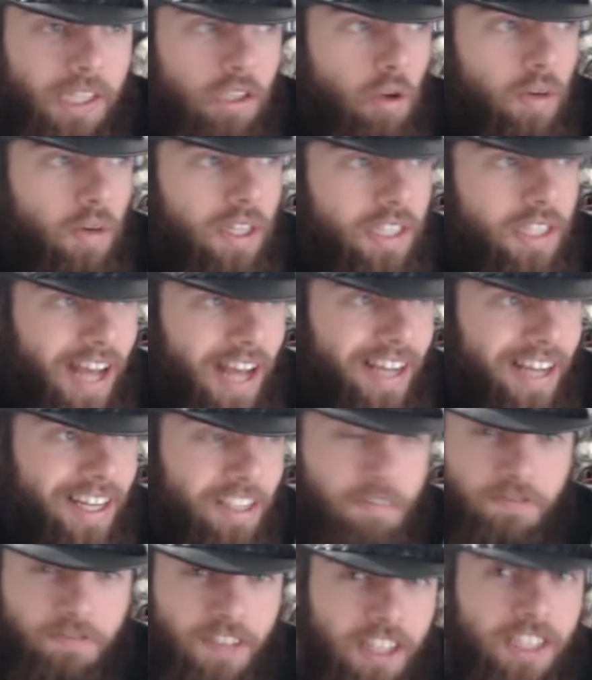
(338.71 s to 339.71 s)
so it's like it
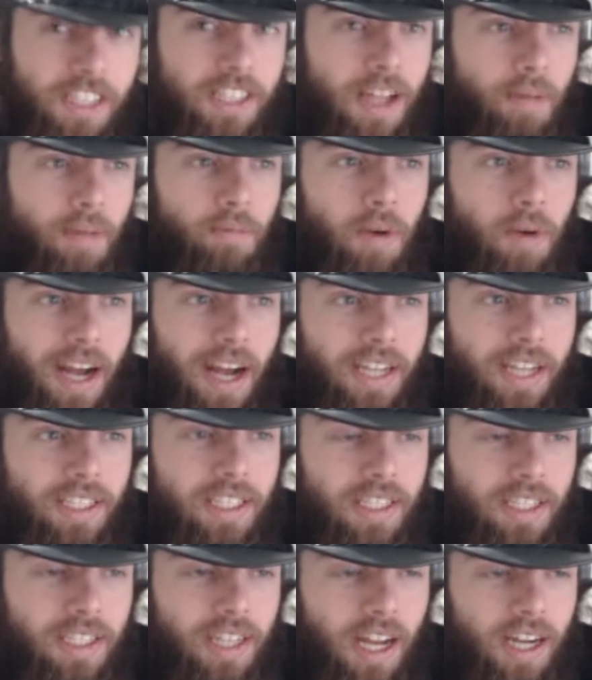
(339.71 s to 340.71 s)
fits them right.
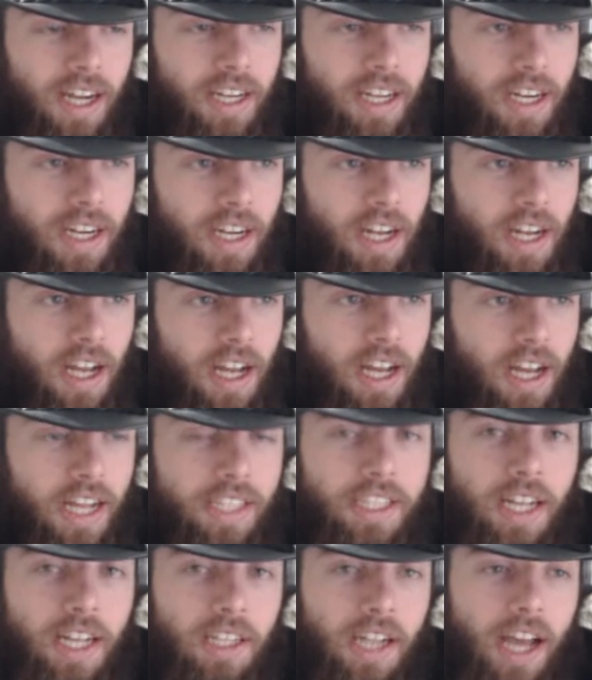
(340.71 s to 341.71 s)
Like
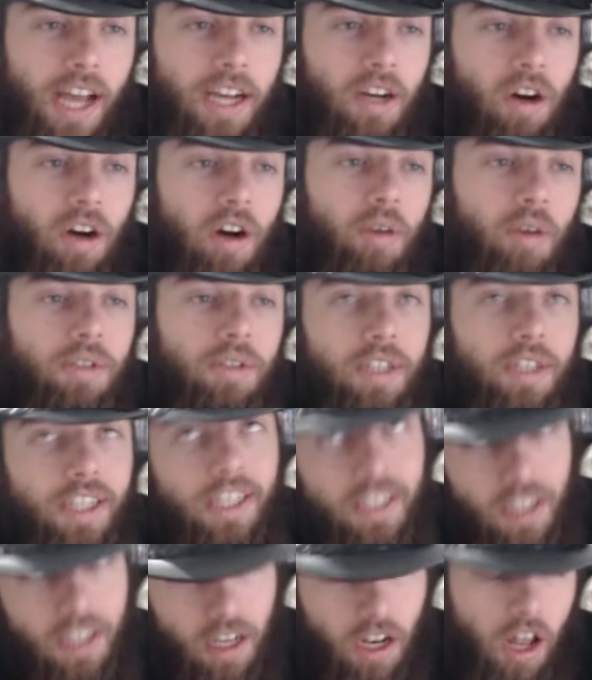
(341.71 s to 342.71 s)
it's not like, oh, he
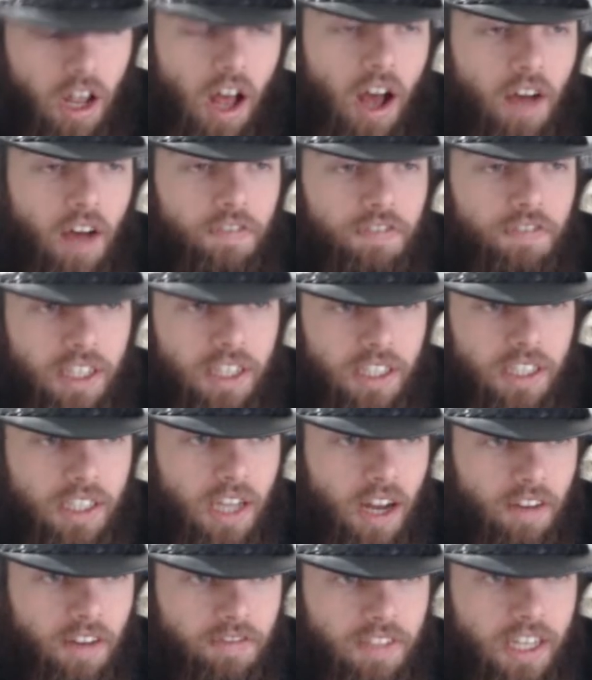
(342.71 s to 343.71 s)
is in love, he is the
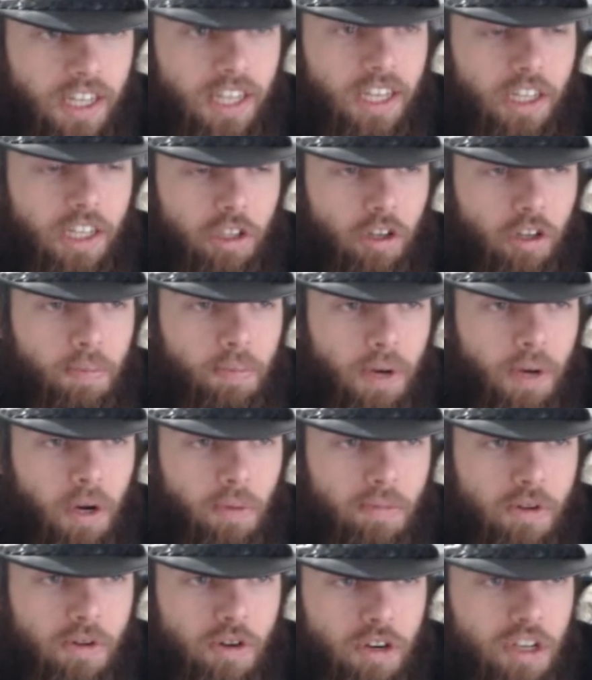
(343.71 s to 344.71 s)
kind of thing, he's gonna
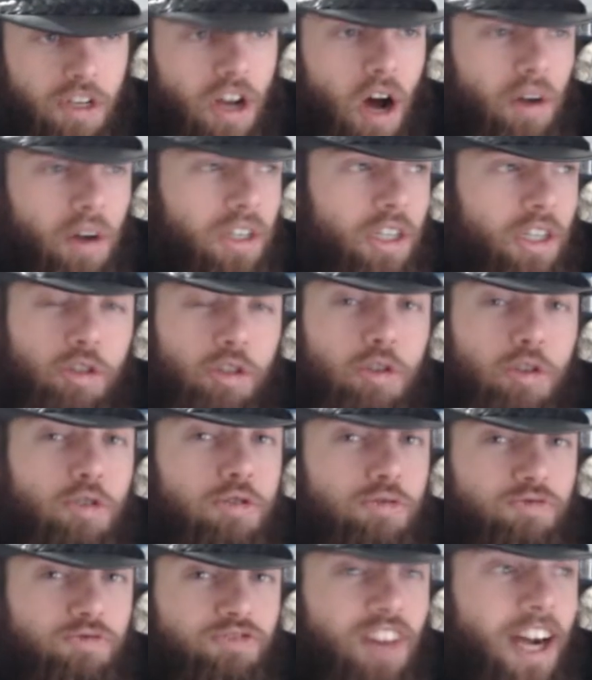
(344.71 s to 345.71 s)
become good. No, they're two
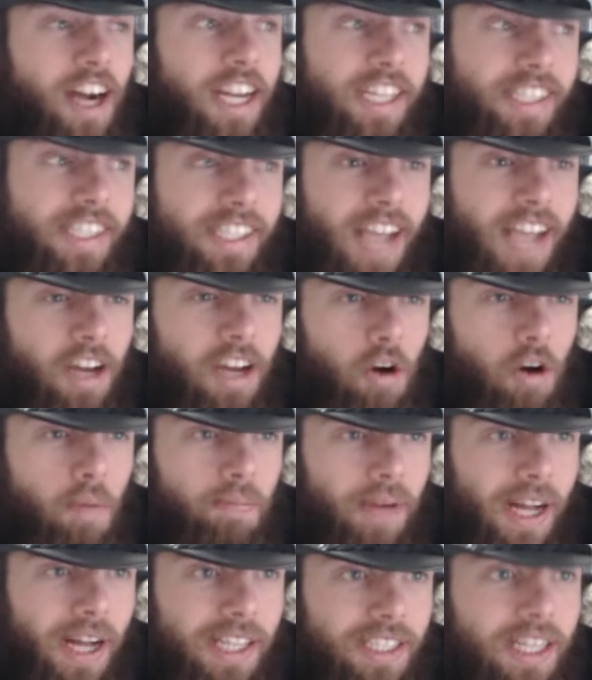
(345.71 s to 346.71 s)
fucking
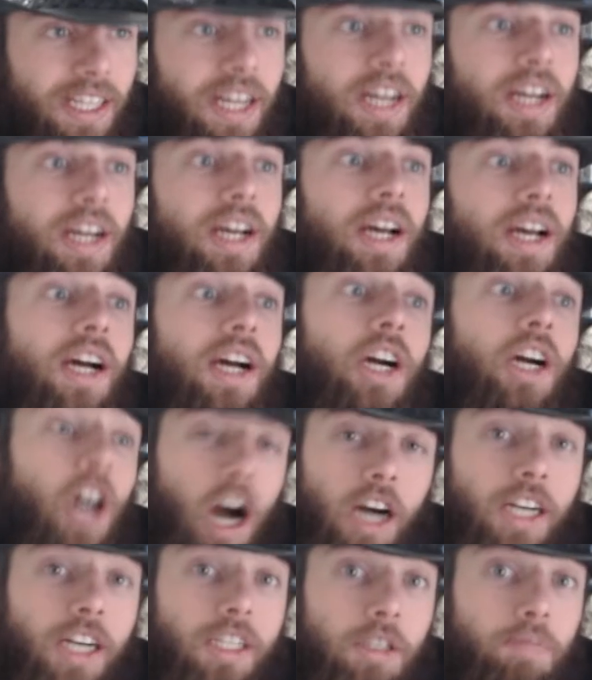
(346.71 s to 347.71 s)
psychopaths.
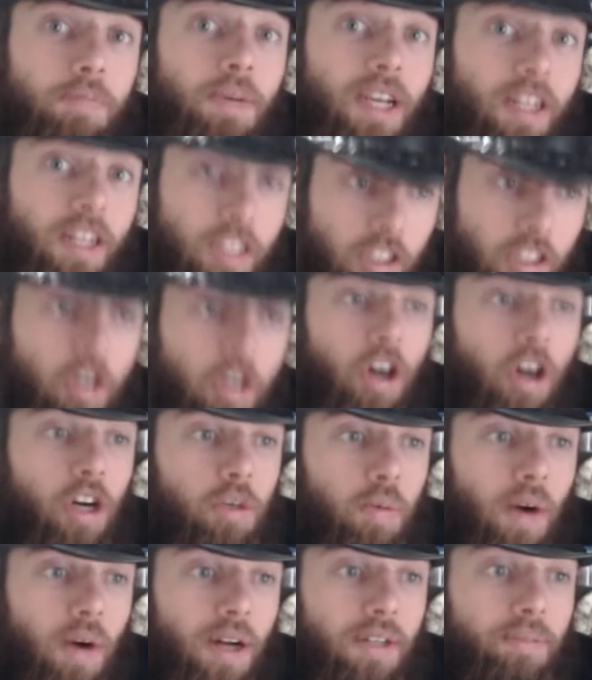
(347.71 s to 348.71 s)
Carnage being the
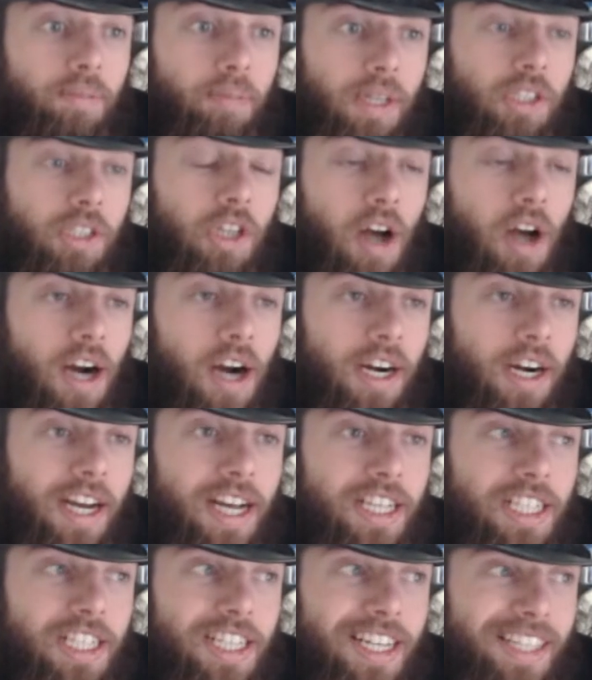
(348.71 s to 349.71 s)
third one. But
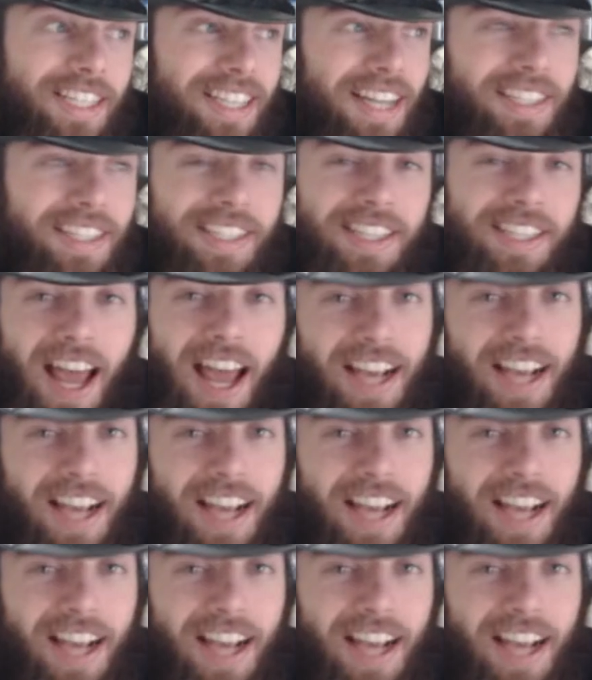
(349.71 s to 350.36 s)
Carnage doesn't like